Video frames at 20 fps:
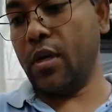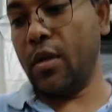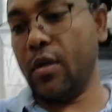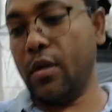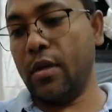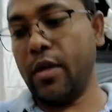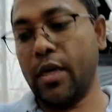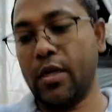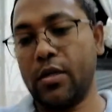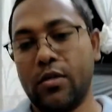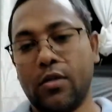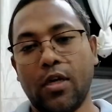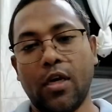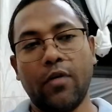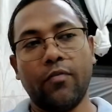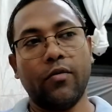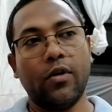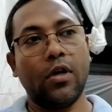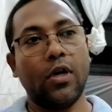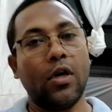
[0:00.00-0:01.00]
In next
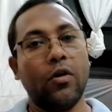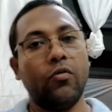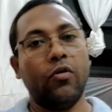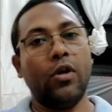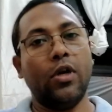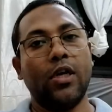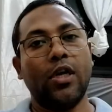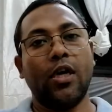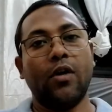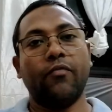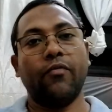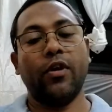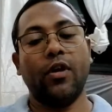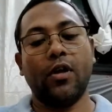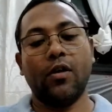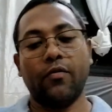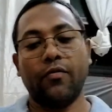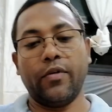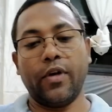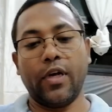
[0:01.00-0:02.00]
time I will come
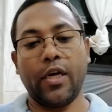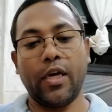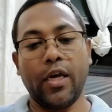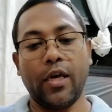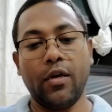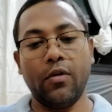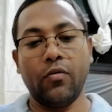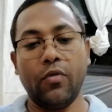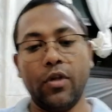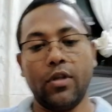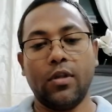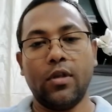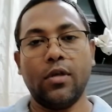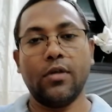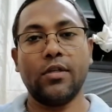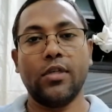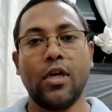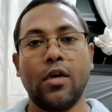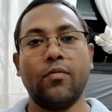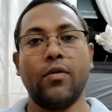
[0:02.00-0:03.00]
up again with
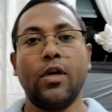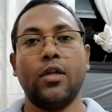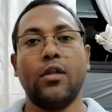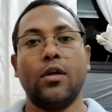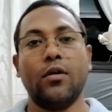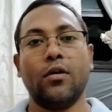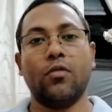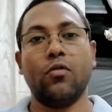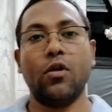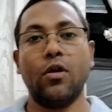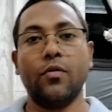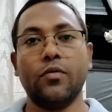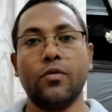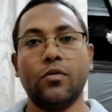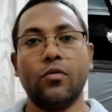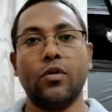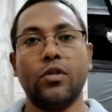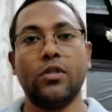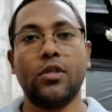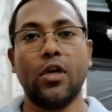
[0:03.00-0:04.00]
some other
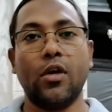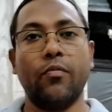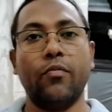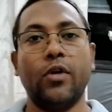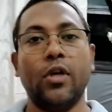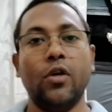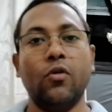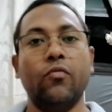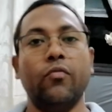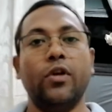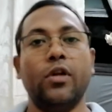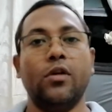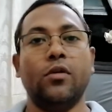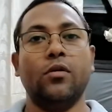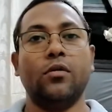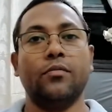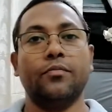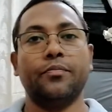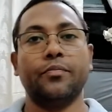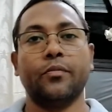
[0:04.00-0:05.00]
crops with some new
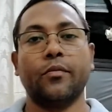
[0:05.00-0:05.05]
video.